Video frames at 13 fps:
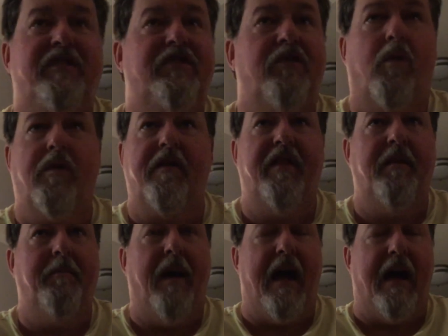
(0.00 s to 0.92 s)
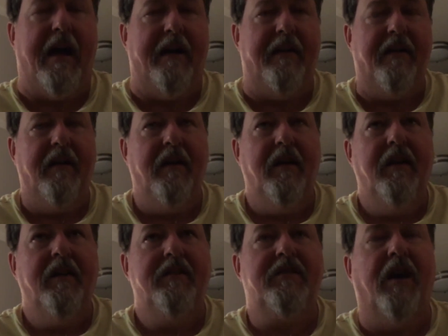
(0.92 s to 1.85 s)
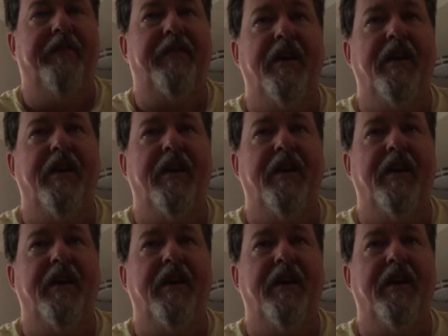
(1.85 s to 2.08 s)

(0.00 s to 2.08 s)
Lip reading: shorter than mine. So if you're